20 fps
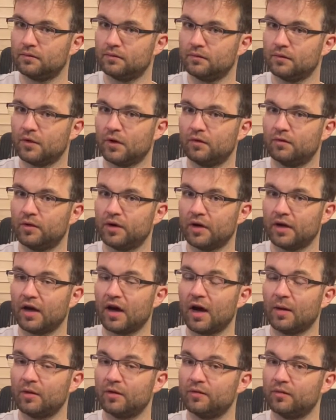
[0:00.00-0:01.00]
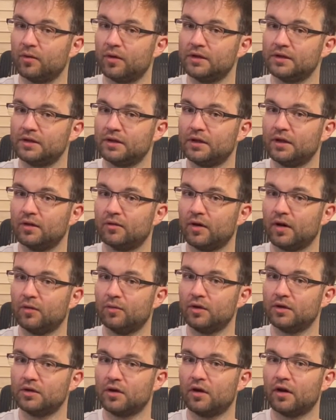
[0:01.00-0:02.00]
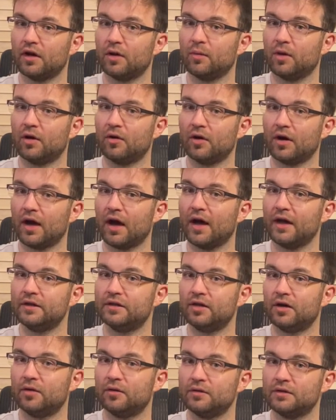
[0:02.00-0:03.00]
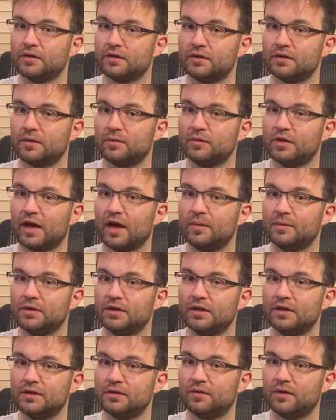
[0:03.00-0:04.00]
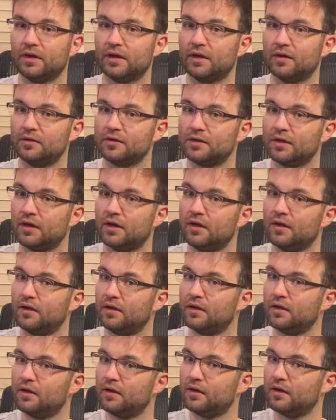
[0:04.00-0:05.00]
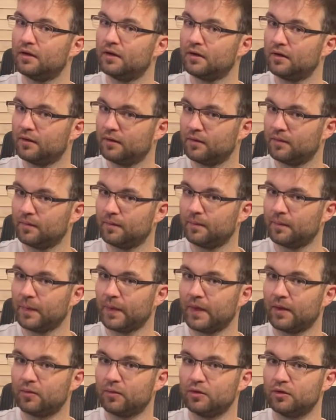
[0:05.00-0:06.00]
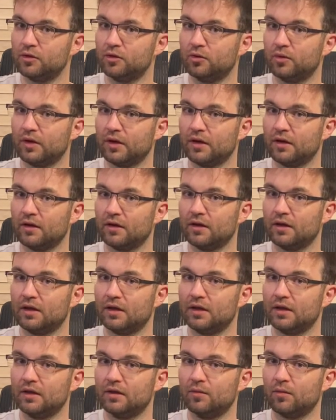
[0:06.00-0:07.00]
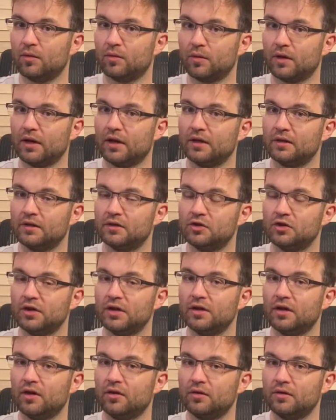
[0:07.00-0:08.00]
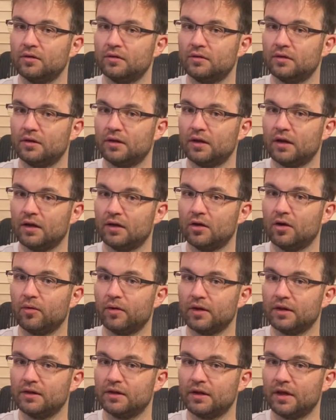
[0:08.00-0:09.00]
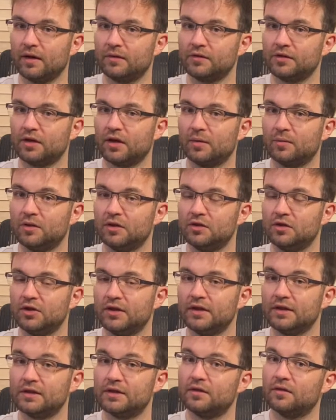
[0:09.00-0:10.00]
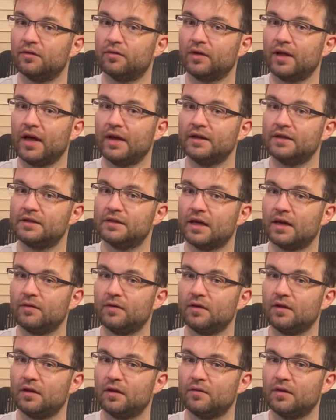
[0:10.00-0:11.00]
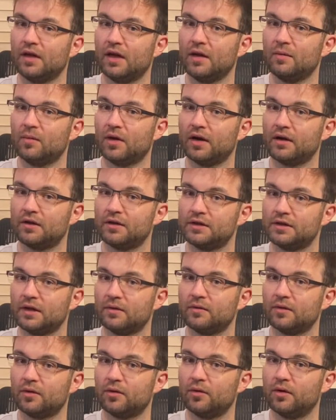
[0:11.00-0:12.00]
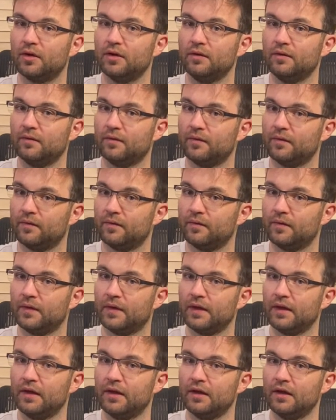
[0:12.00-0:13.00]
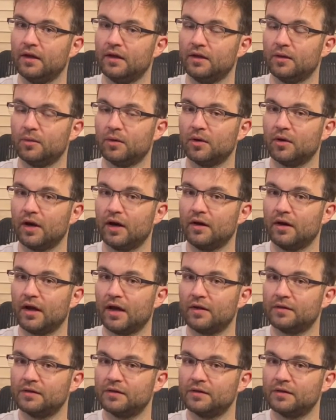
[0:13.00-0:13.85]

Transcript: all right, very common voice leading, right? We talk about guide tones sometimes in these videos. We're doing when we're hitting the G note and going into the F sharp, the G is the flatted 7th of the A minor 7 chord. We go down a half